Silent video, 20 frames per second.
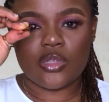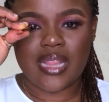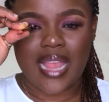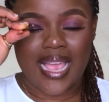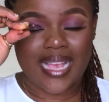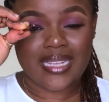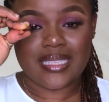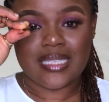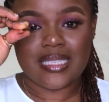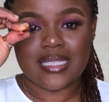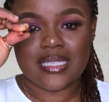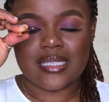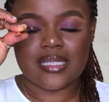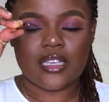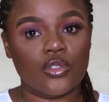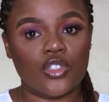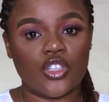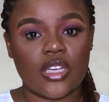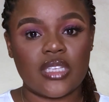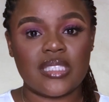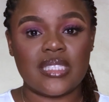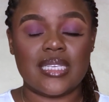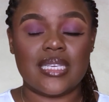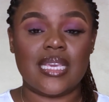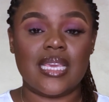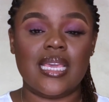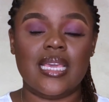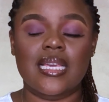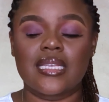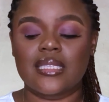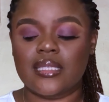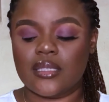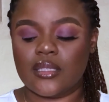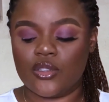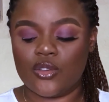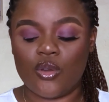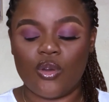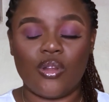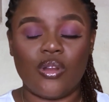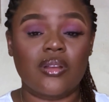like this. So just in case
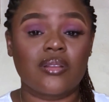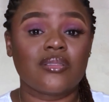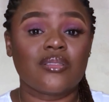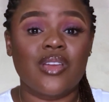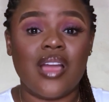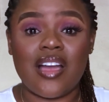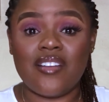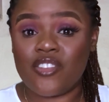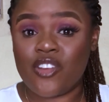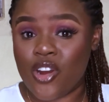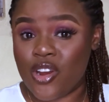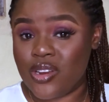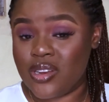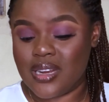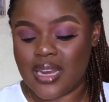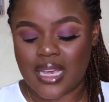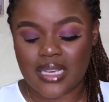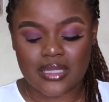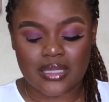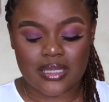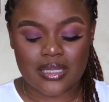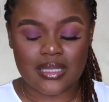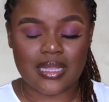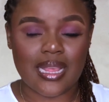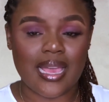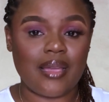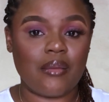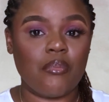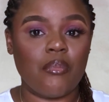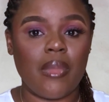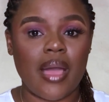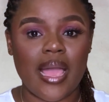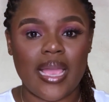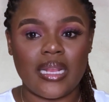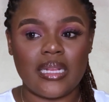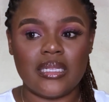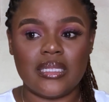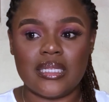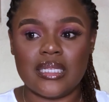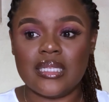you you have curly lashes like
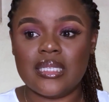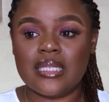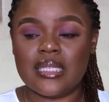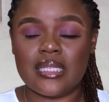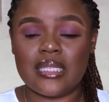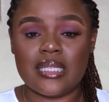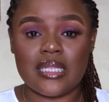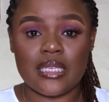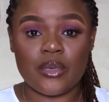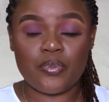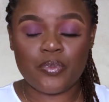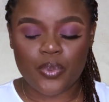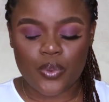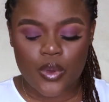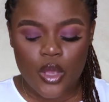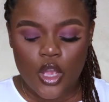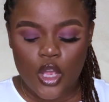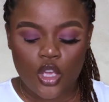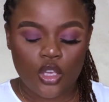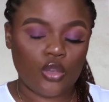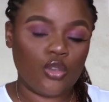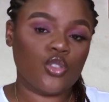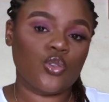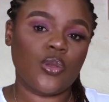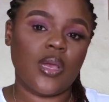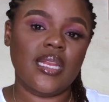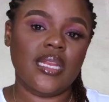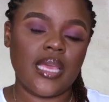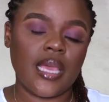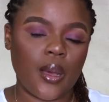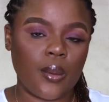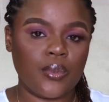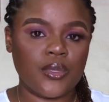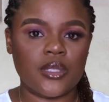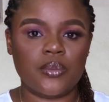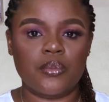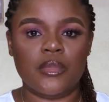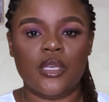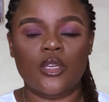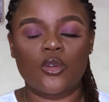mine, this tip usually
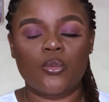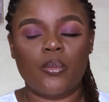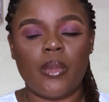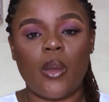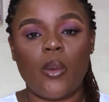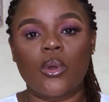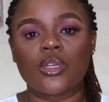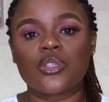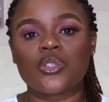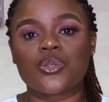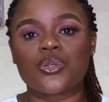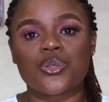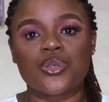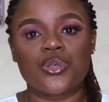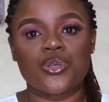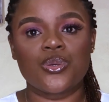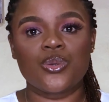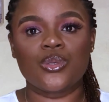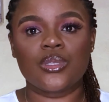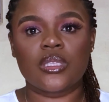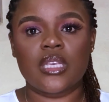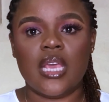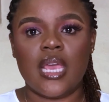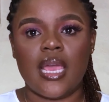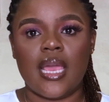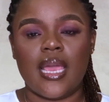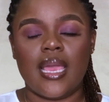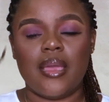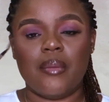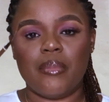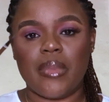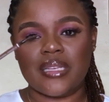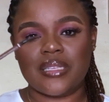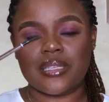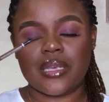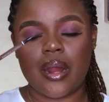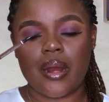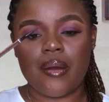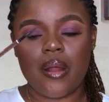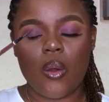helps me. You might want to use a
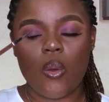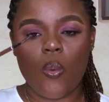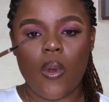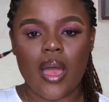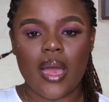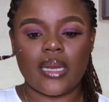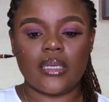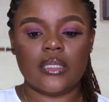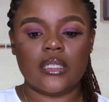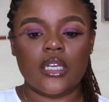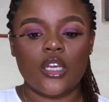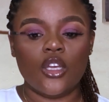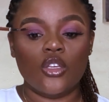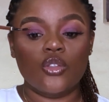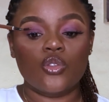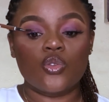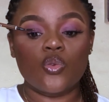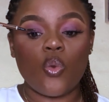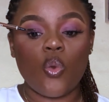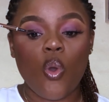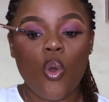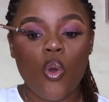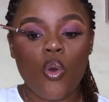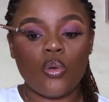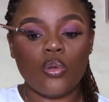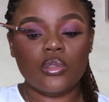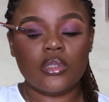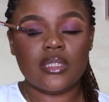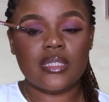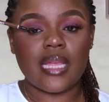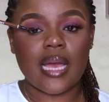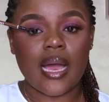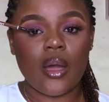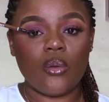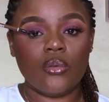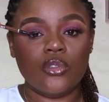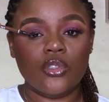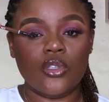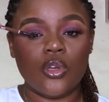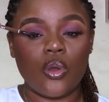mascara wand to hold
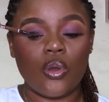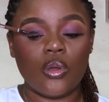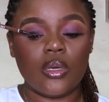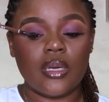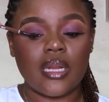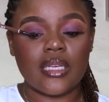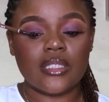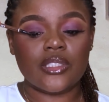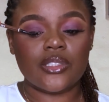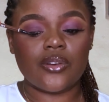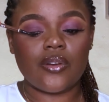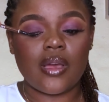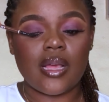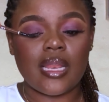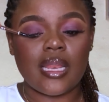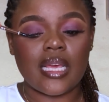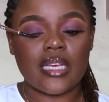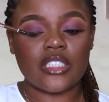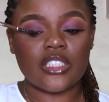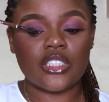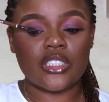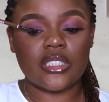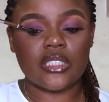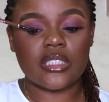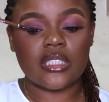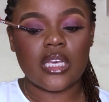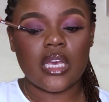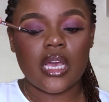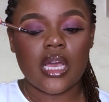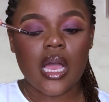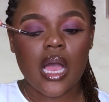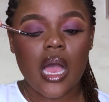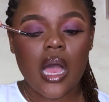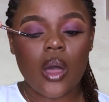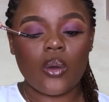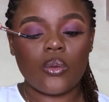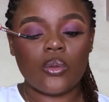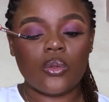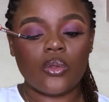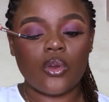down your natural lashes
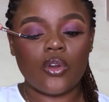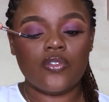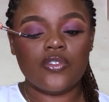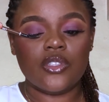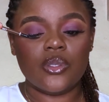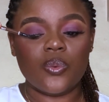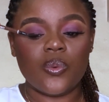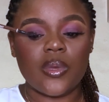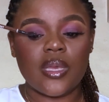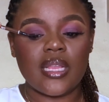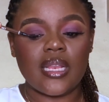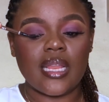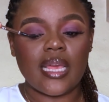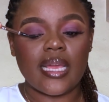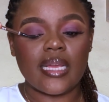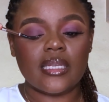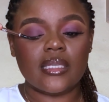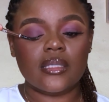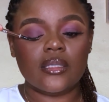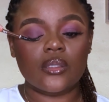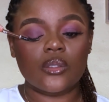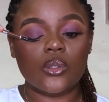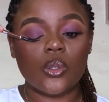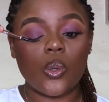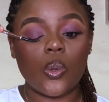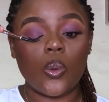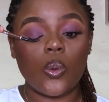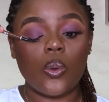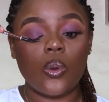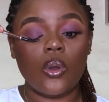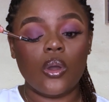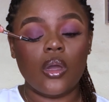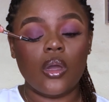out of the way like so,